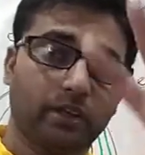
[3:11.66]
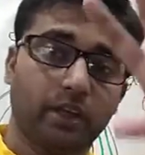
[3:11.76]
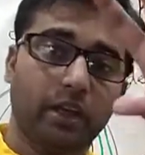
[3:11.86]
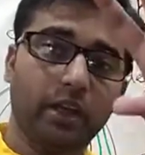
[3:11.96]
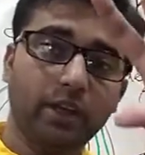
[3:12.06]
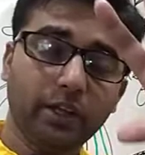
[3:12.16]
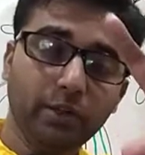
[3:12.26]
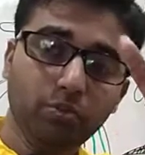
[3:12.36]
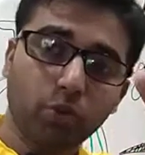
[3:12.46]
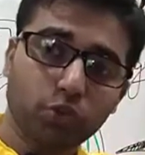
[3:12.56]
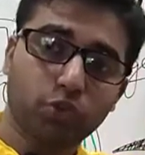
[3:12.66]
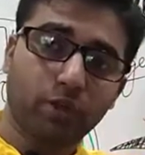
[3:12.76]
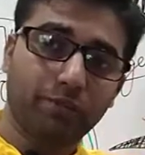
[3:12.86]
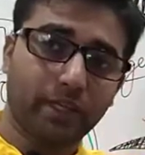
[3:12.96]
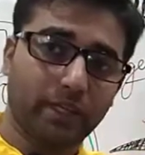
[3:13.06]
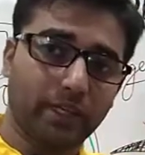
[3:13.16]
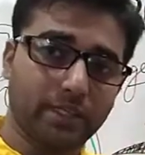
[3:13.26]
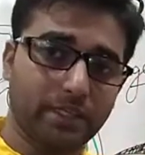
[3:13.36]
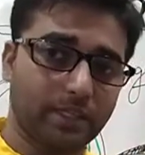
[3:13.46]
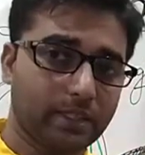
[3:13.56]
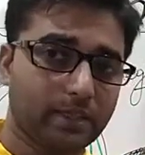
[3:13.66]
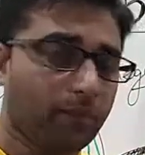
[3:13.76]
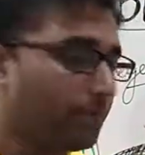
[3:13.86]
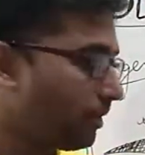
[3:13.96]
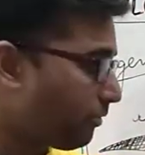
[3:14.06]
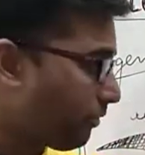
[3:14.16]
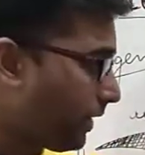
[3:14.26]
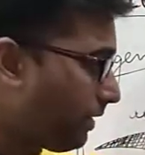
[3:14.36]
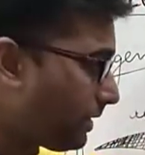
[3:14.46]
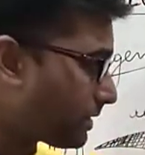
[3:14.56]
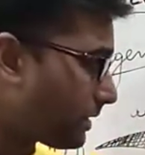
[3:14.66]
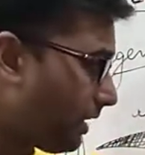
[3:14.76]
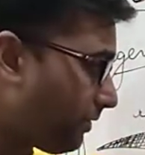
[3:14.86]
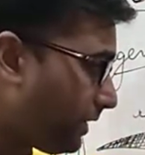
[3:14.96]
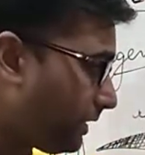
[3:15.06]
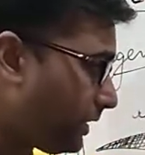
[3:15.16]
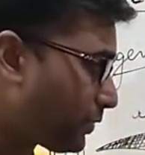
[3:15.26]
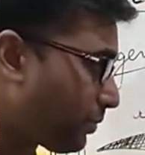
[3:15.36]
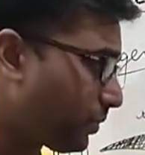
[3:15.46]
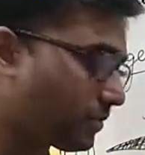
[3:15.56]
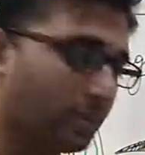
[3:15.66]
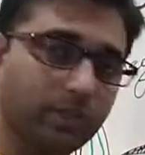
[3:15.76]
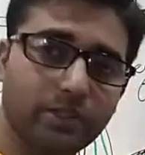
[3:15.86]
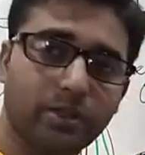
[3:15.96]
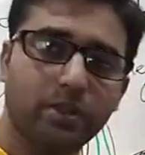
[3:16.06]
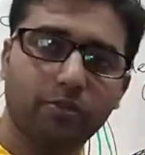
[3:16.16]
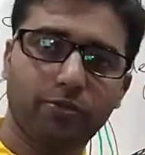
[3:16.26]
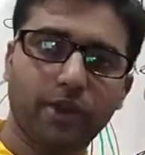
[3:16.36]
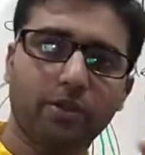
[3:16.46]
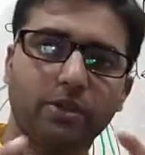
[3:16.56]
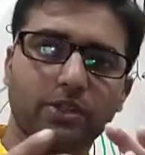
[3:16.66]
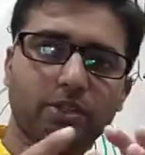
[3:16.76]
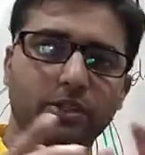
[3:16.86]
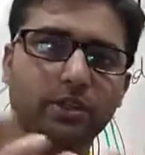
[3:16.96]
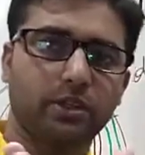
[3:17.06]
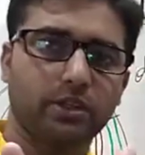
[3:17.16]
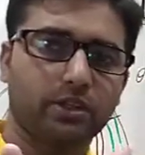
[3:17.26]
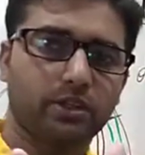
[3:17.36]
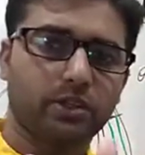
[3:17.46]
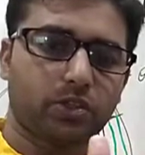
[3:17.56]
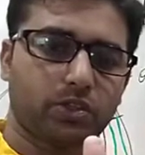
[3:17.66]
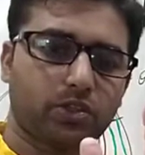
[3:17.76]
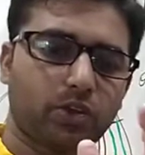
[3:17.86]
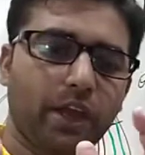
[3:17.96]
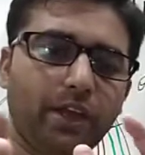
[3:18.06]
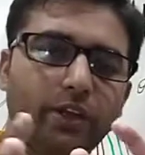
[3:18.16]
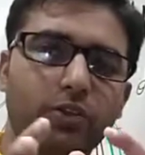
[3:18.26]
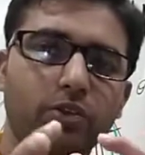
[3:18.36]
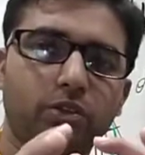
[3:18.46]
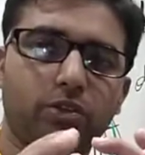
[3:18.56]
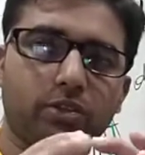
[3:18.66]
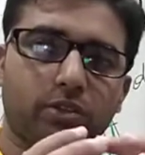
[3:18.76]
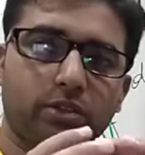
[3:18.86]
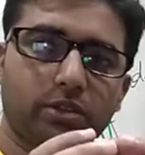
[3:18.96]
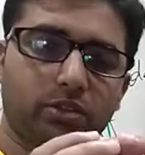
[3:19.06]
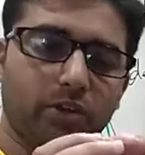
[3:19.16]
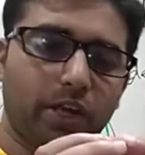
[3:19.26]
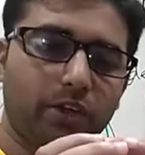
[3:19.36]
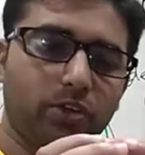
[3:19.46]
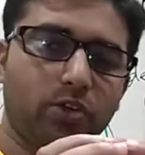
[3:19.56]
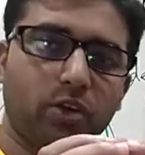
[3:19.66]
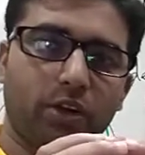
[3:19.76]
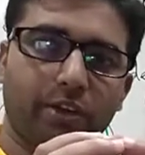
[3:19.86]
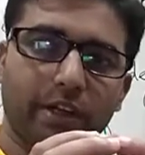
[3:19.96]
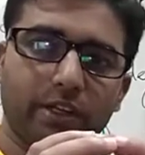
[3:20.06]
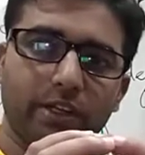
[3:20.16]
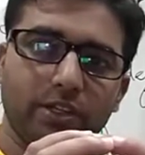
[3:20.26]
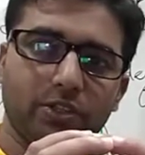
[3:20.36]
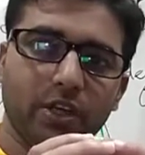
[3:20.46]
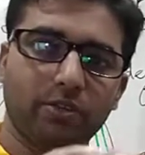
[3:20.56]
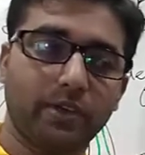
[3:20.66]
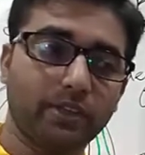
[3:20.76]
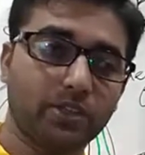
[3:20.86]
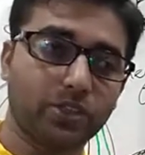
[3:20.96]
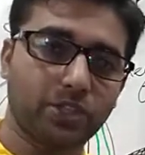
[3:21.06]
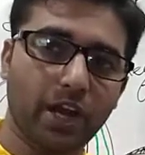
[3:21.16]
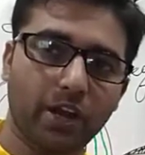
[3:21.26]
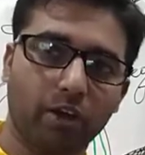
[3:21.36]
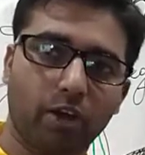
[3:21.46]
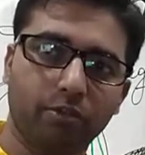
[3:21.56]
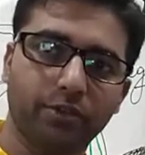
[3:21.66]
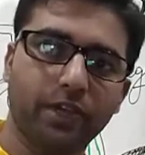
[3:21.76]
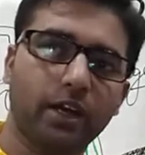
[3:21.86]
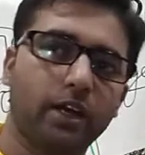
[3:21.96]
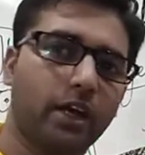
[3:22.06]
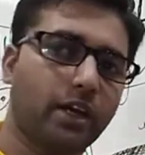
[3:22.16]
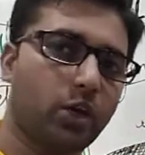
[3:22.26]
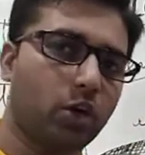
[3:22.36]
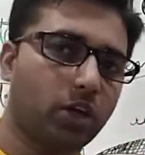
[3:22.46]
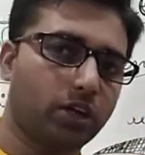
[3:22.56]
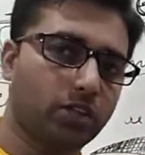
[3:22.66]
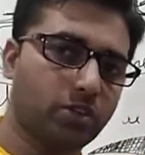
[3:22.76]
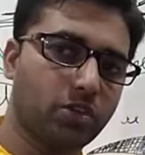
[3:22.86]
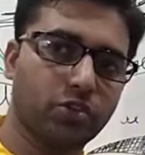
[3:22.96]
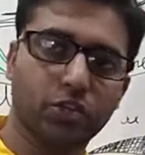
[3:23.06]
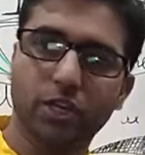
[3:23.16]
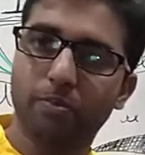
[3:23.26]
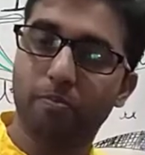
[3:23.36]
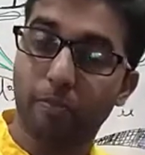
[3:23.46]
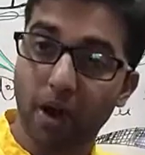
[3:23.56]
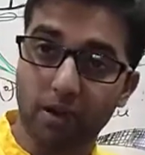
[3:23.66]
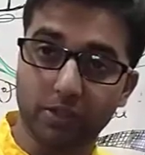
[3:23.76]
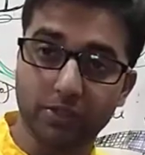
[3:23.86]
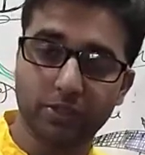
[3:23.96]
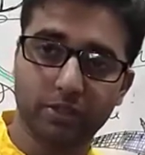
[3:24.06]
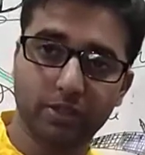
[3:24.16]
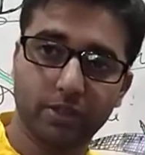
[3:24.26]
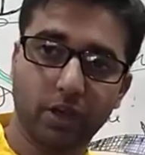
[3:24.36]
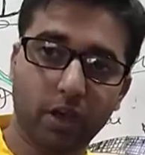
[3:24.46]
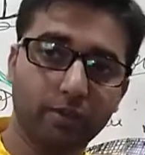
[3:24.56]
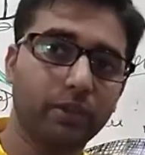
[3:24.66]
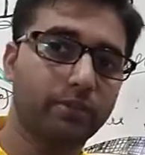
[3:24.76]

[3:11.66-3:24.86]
And in most of the cases, flowers after this process, flowers try to contract itself and shed off the non-essential parts of the